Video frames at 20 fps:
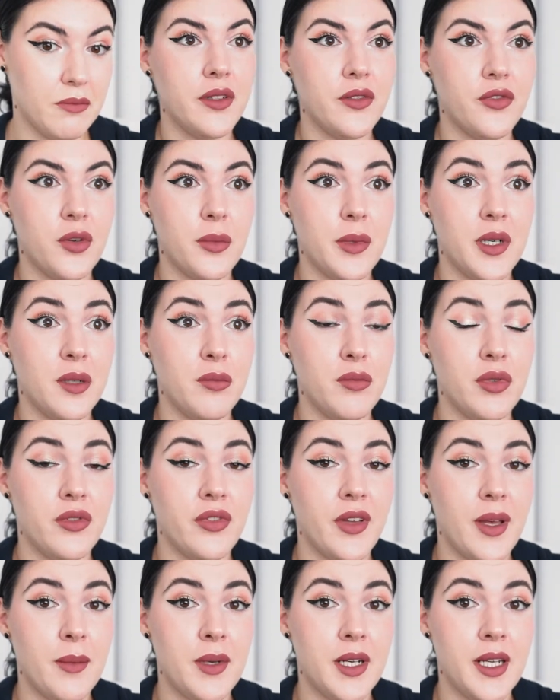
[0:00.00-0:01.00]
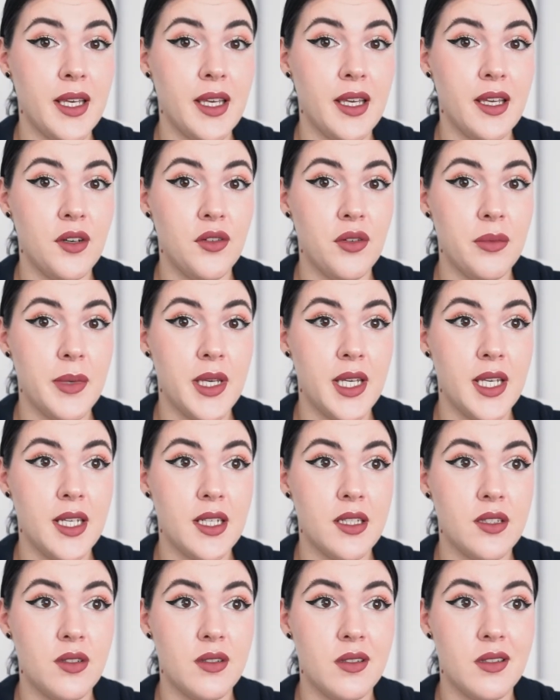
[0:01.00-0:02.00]
From a humble family in
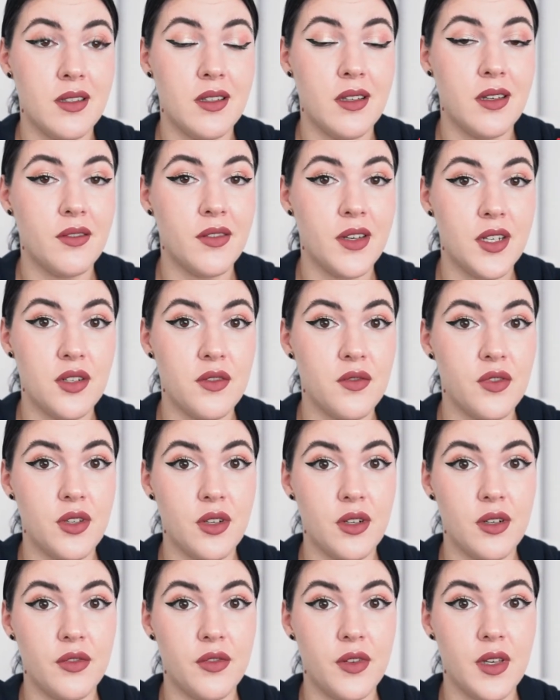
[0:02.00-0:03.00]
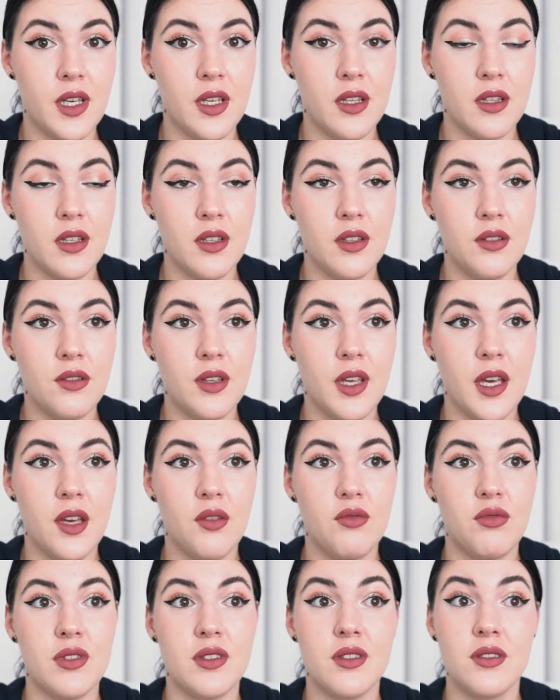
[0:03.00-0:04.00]
Romania to studying fashion photography in the UK
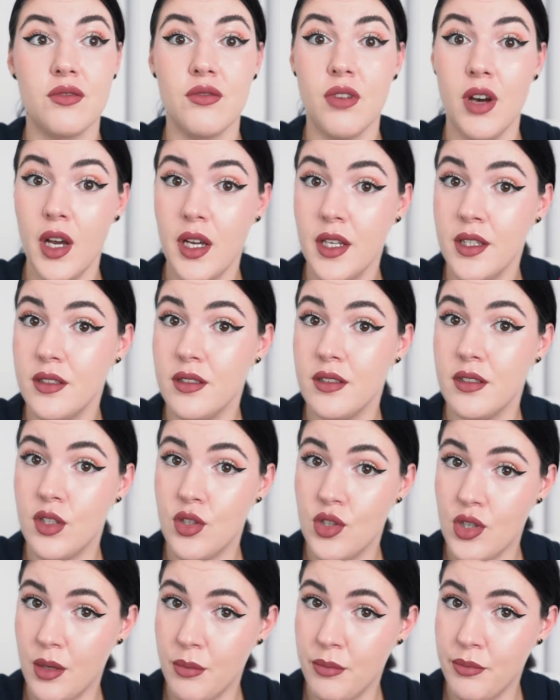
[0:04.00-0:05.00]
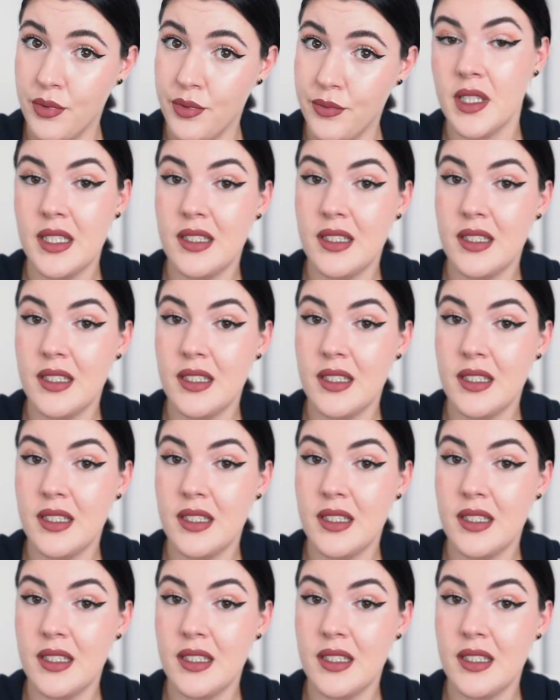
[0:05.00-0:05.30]
was quite the jump,